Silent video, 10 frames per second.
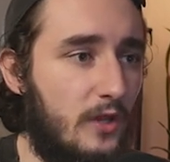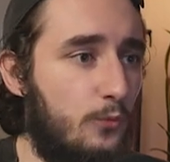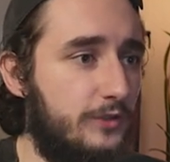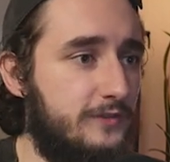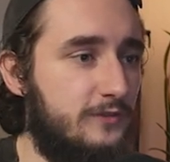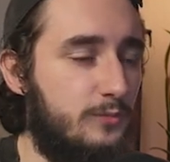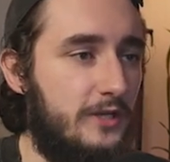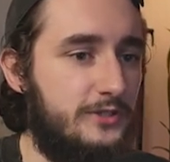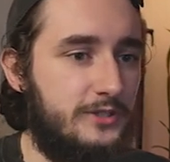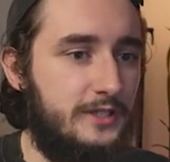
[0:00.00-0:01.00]
Once this
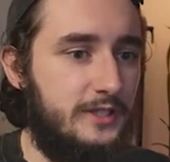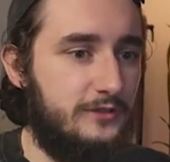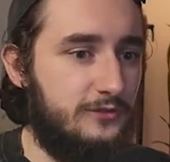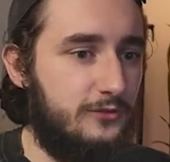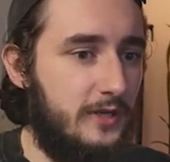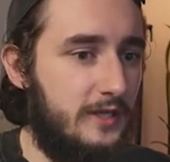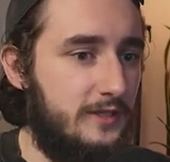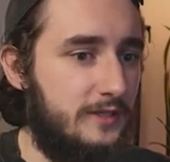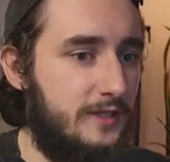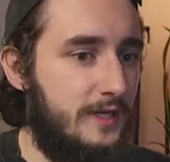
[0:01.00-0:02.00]
project key is
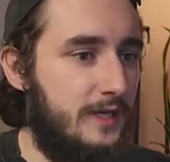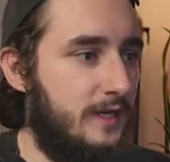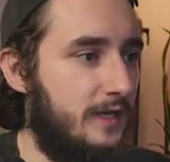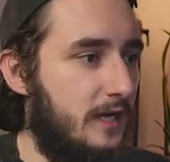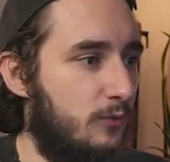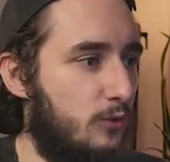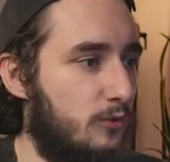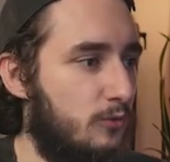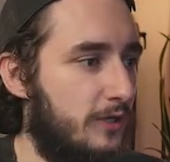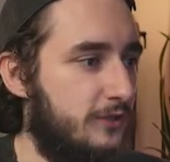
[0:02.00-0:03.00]
created, what
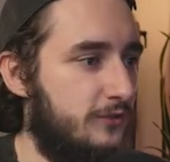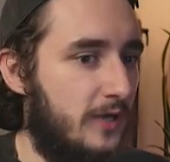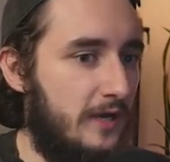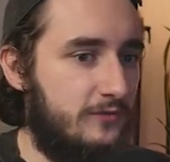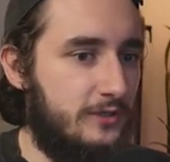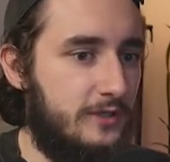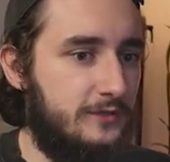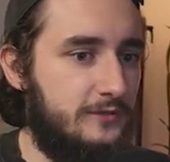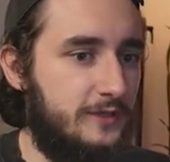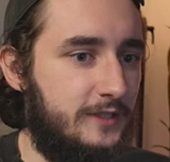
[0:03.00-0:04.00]
we'll want to do after
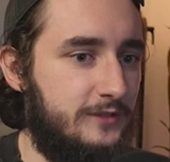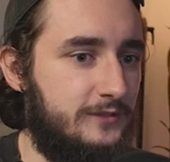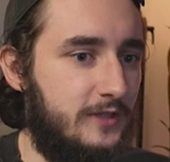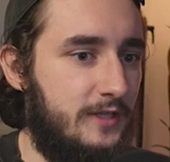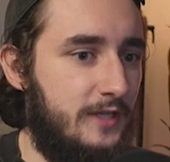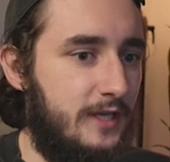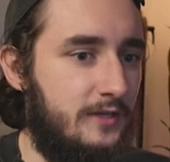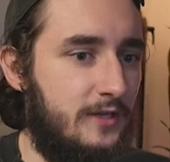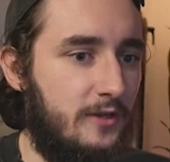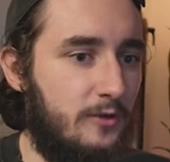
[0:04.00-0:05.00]
this is send
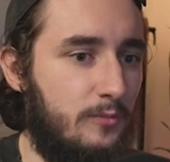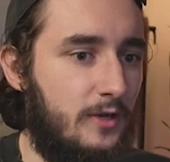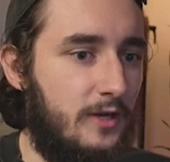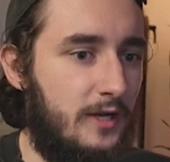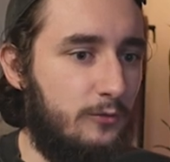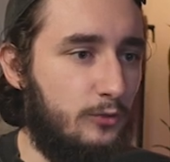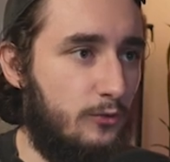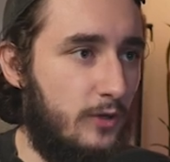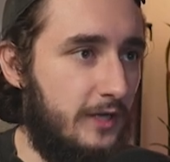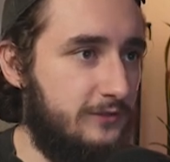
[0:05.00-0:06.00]
another
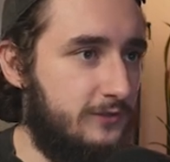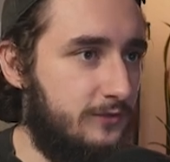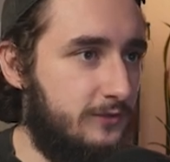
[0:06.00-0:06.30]
request.